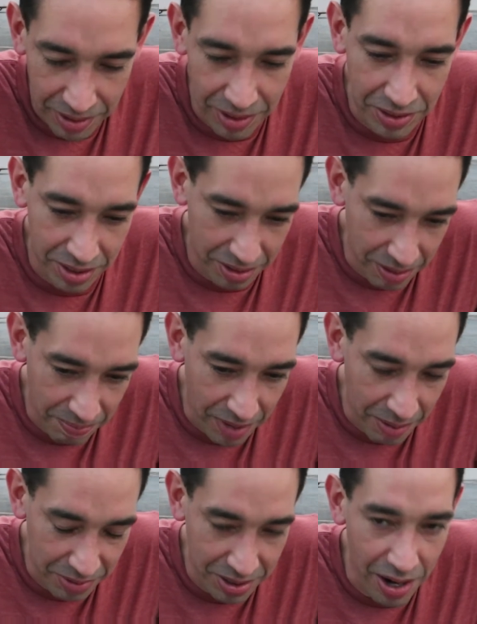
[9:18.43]
Listen,
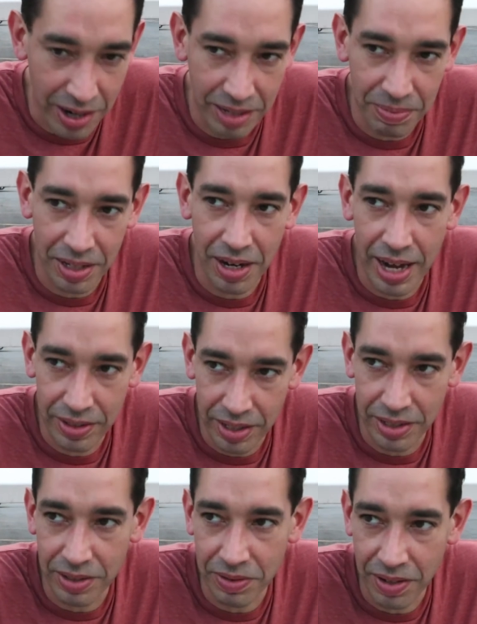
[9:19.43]
I'm sorry, but I
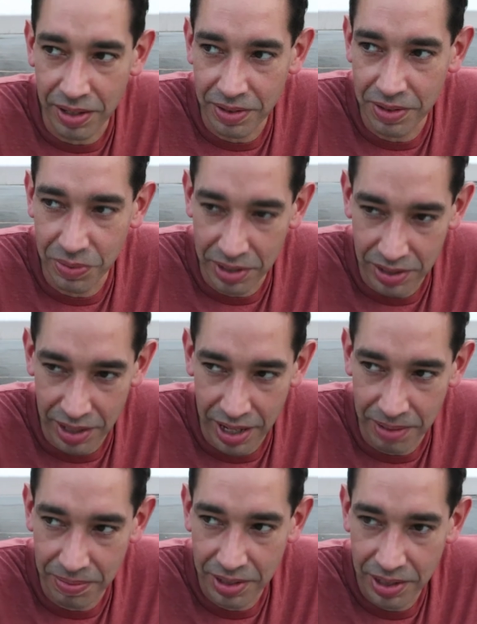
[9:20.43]
think you're wrong this one
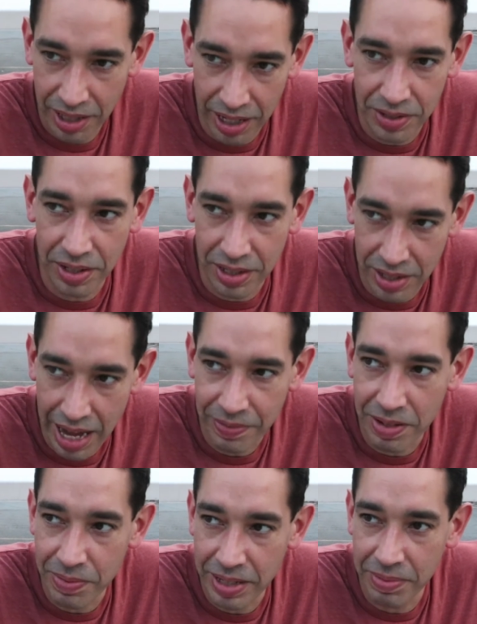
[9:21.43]
time. It does
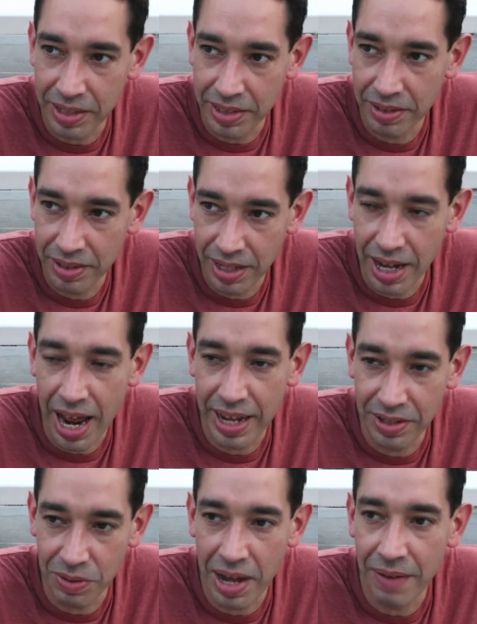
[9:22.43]
have to be me, and
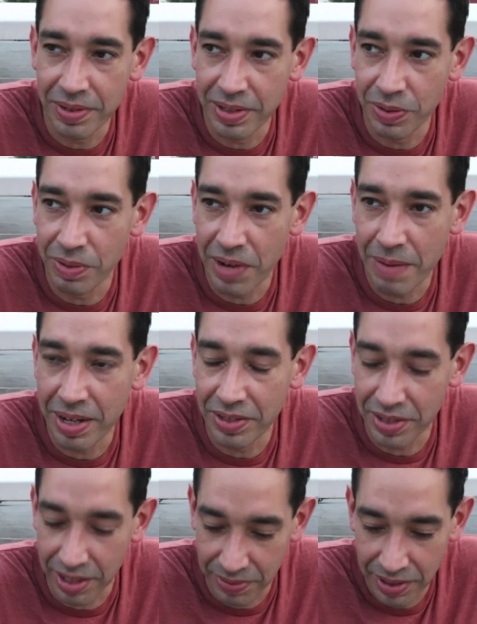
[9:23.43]
I do have to do it by
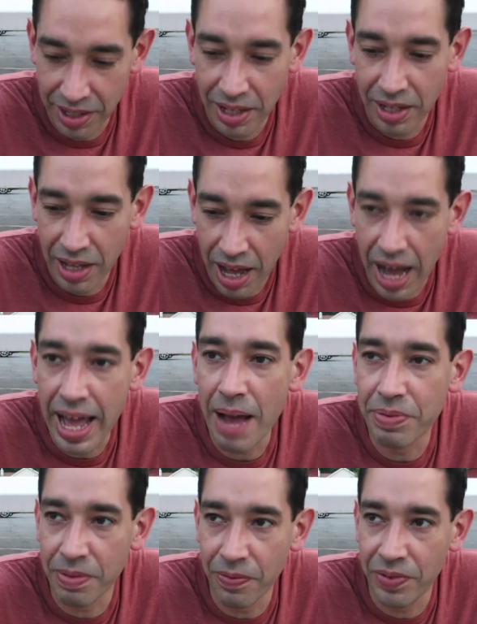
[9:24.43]
myself. I
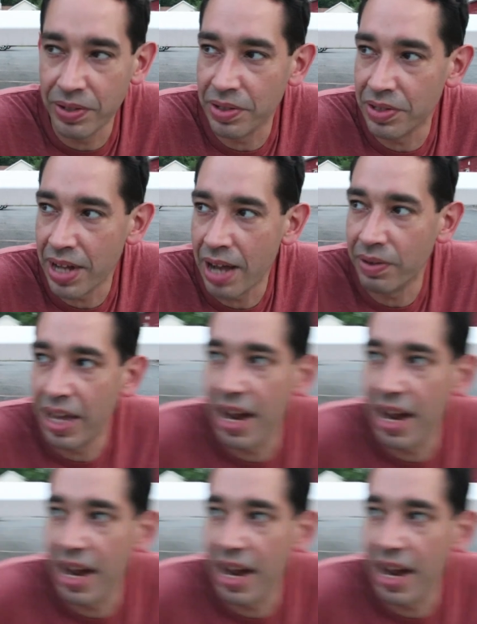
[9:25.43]
have some feelers out,